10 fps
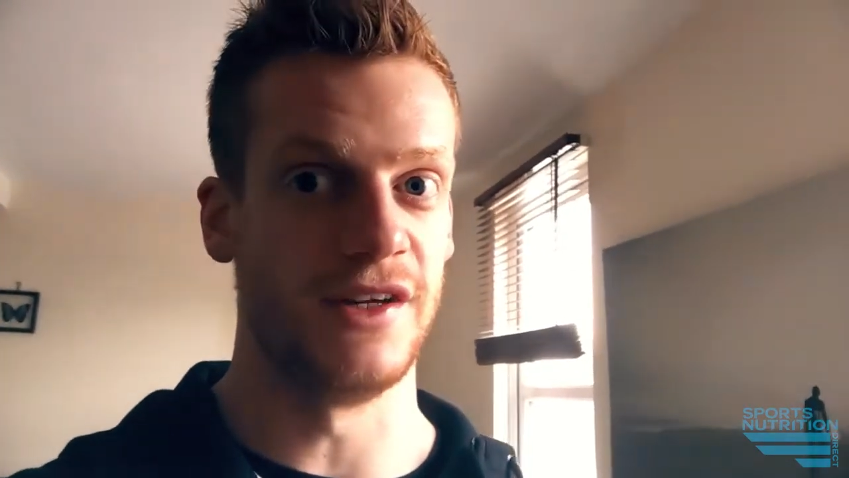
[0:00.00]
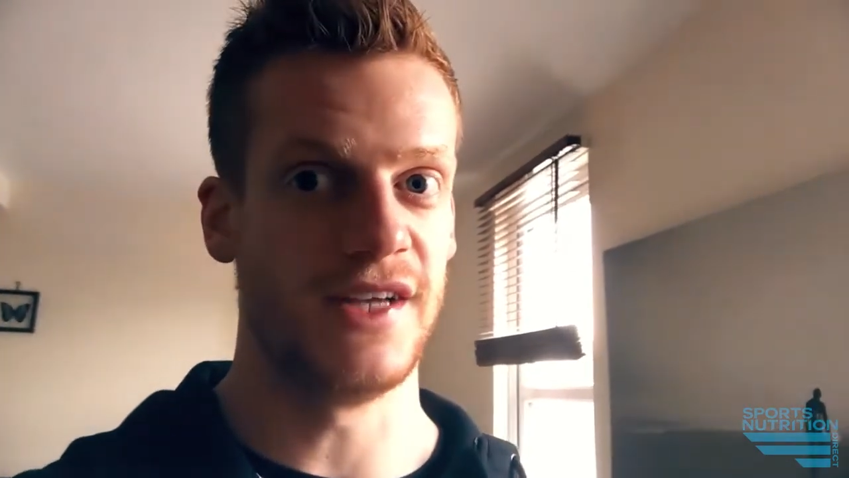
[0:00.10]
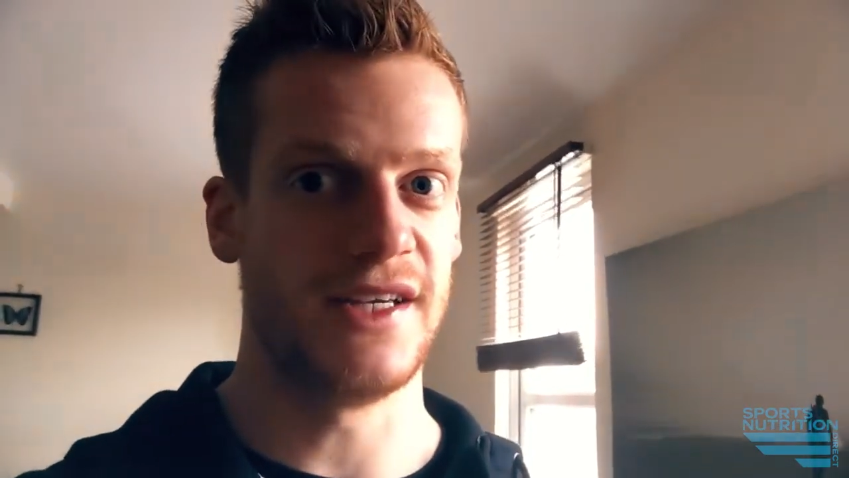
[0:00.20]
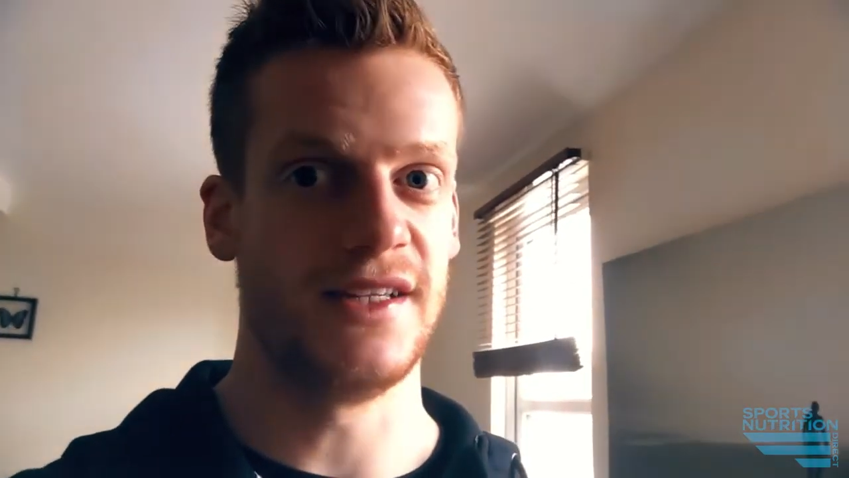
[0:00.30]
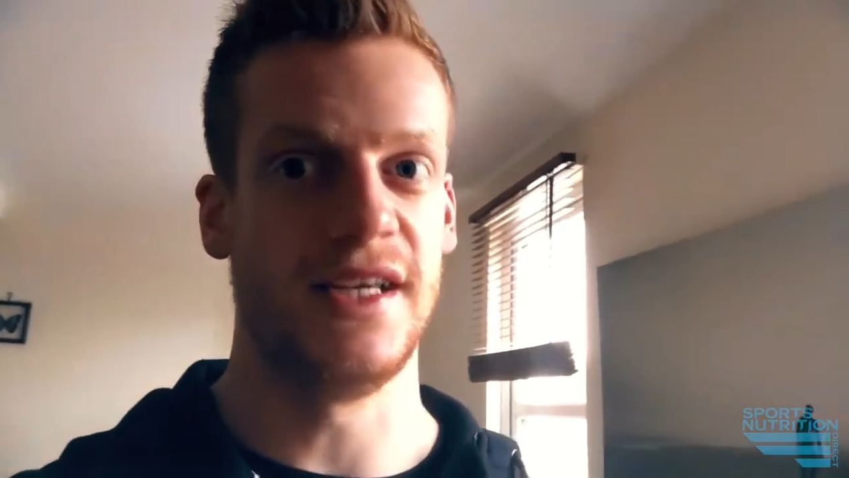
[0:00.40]
very
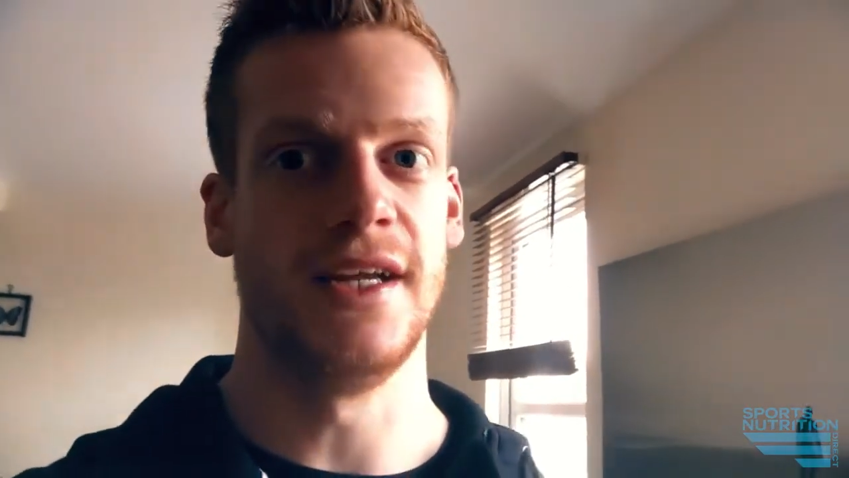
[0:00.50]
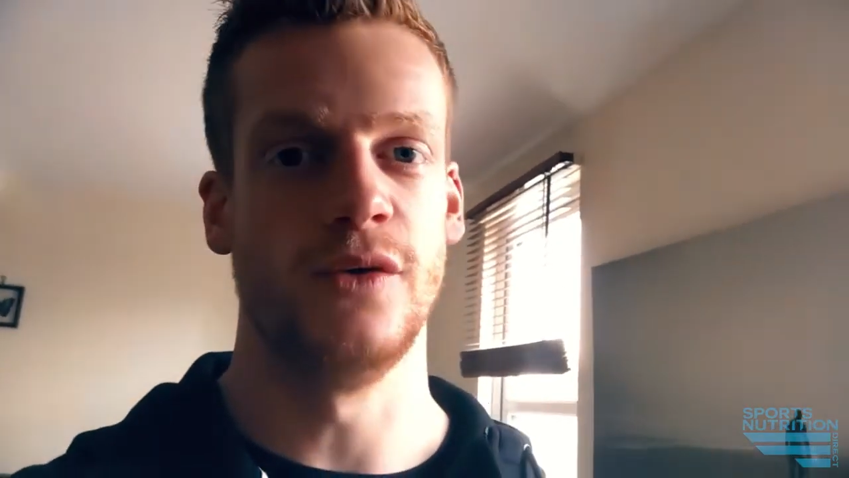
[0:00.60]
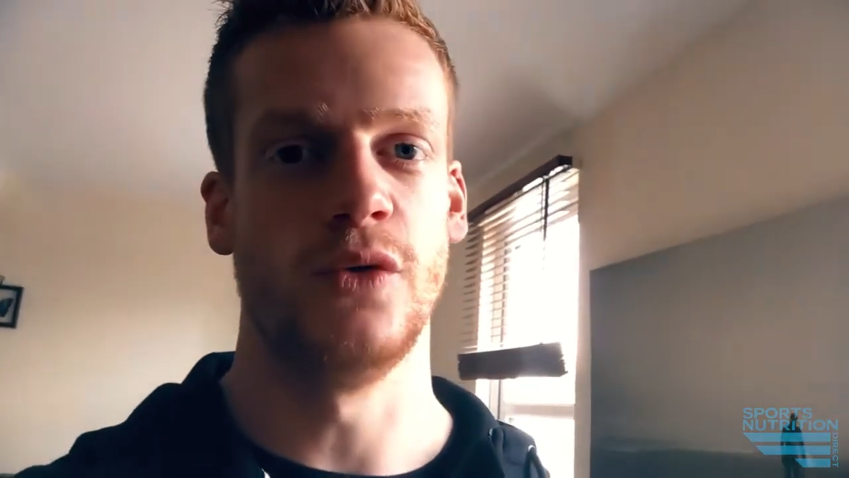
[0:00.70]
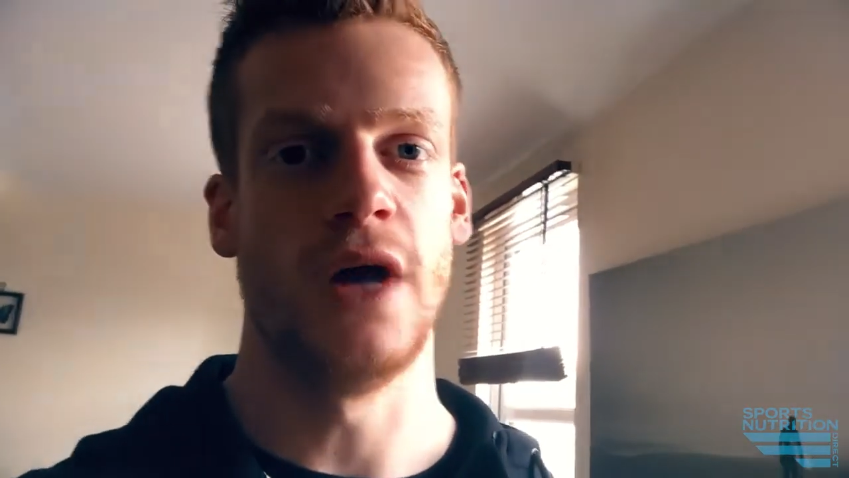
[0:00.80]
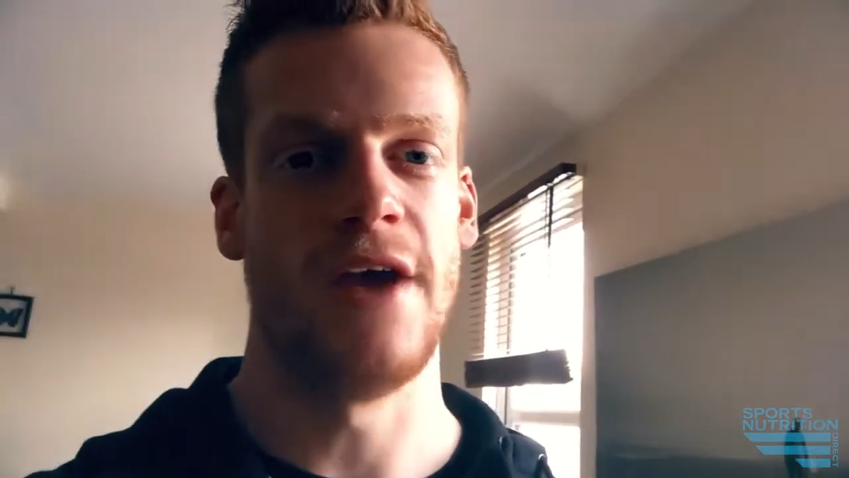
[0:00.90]
tasty
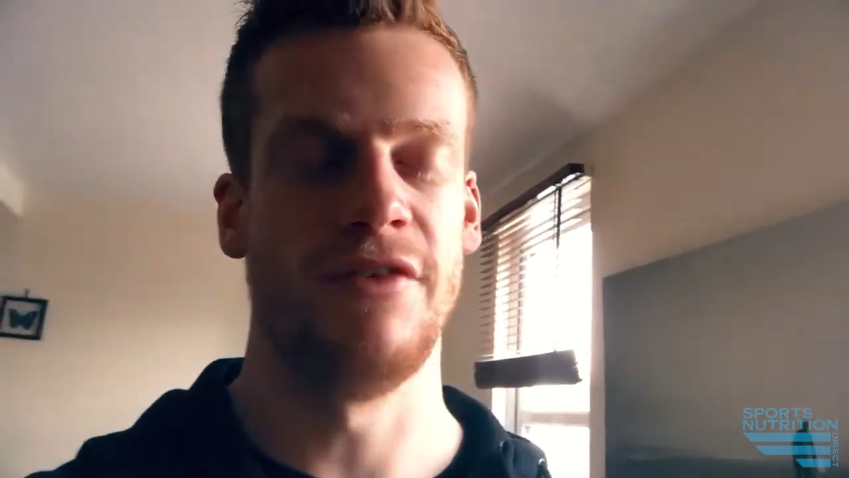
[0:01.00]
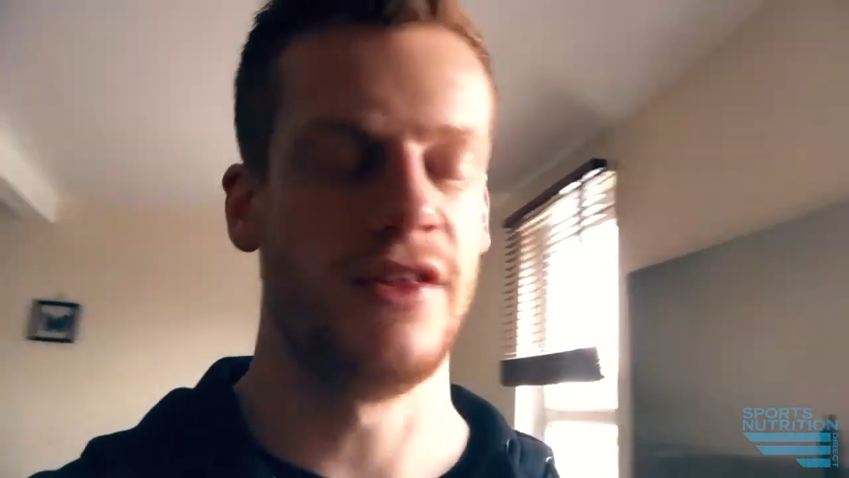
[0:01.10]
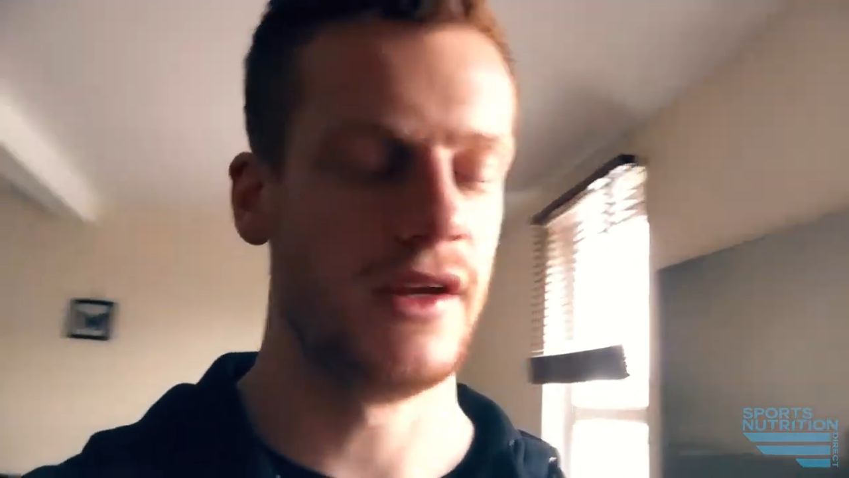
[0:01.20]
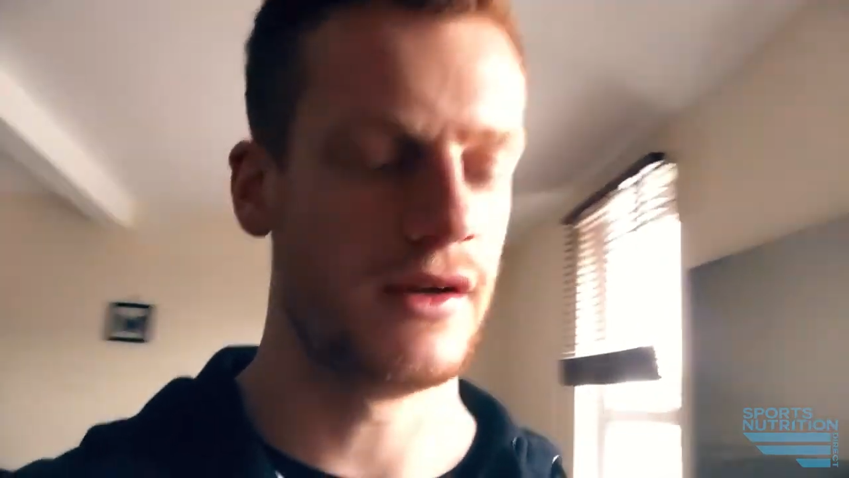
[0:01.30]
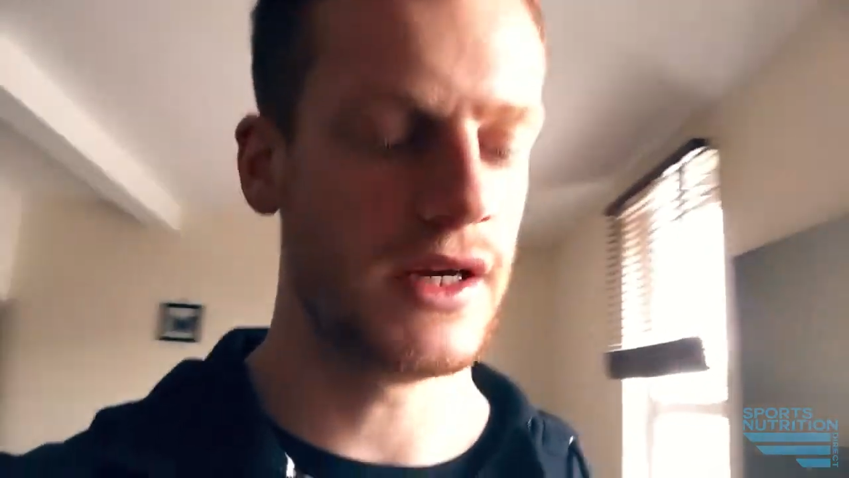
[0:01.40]
in
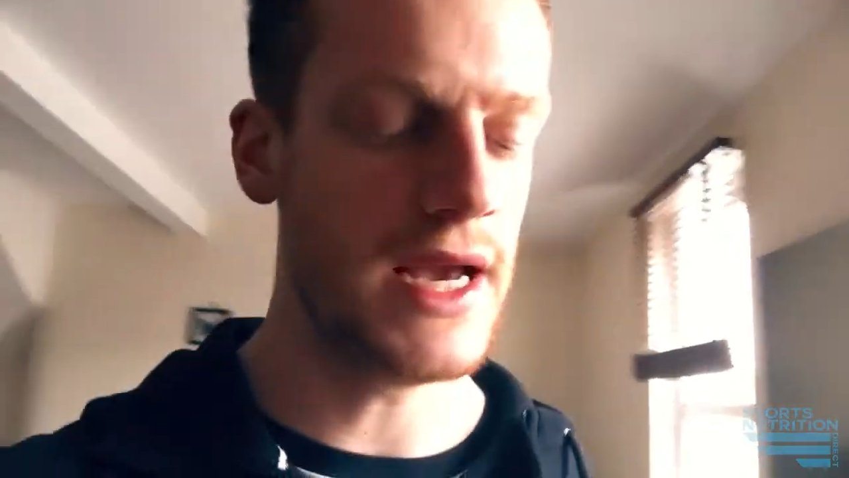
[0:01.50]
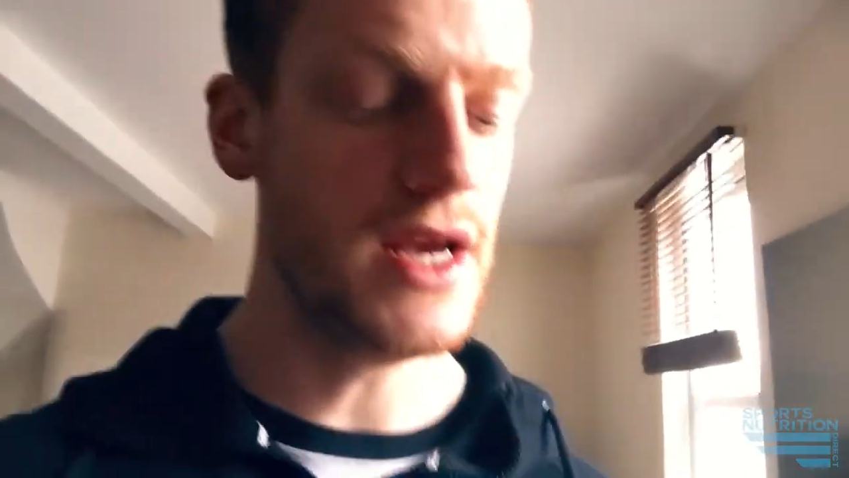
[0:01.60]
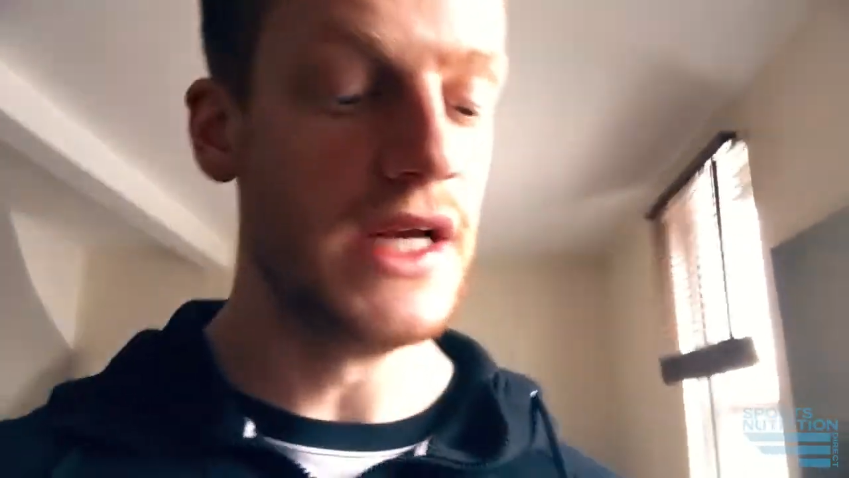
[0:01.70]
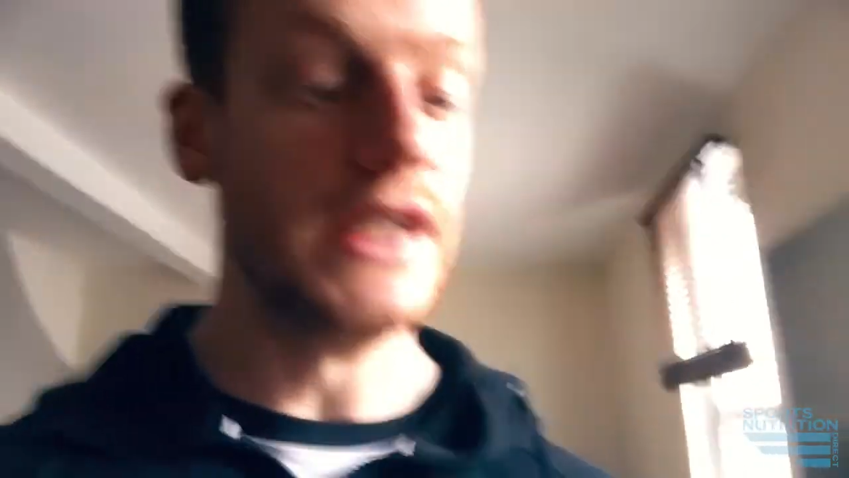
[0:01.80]
everything, okay?